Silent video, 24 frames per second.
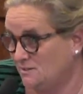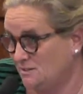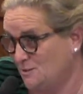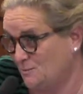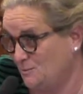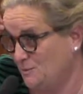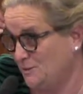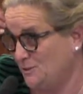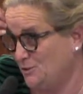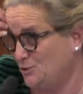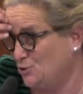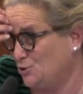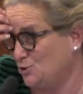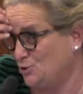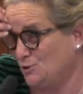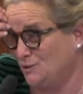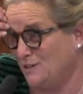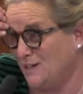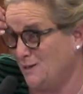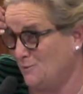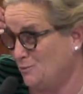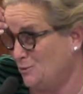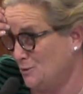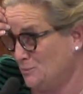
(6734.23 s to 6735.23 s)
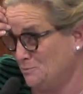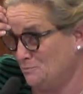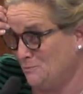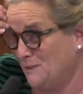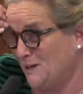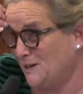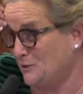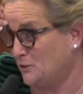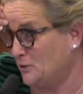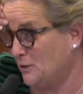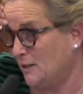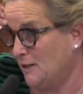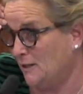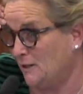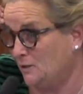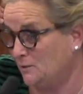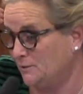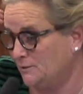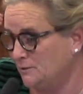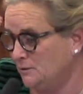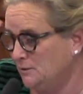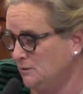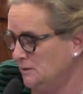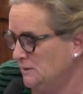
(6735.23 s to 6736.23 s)
needs to be the jewel I want in my
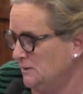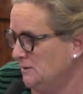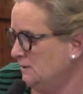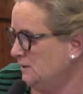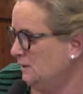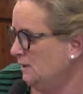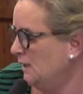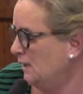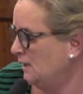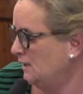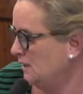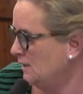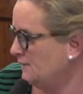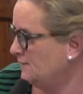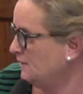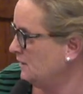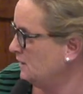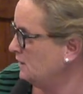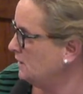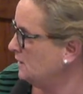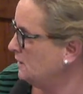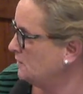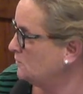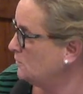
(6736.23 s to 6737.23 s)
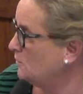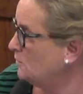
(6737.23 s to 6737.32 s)
crown. And I think